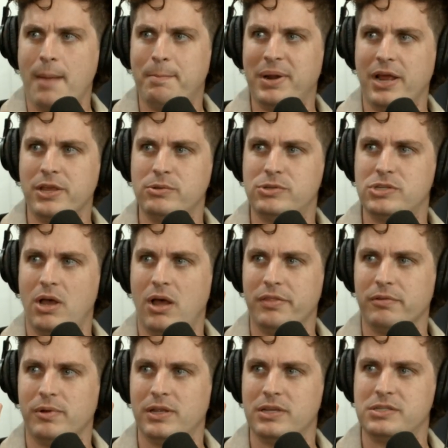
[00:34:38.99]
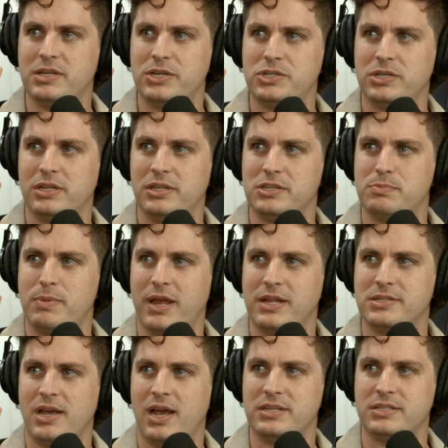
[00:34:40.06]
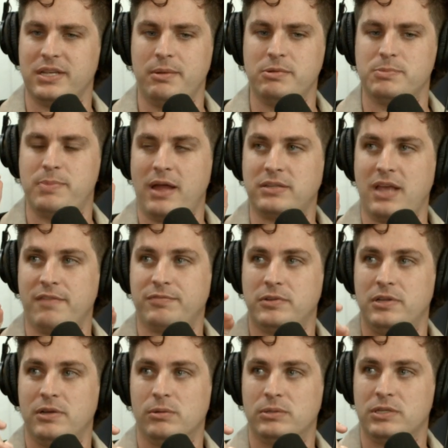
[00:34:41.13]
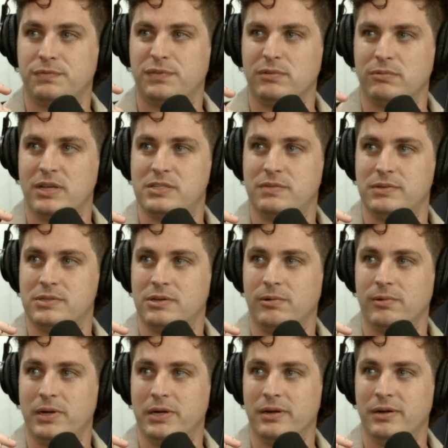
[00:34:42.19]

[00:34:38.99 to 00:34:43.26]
but you saw the realization in this man's eyes that he was about to have to deal with this for the rest of his career.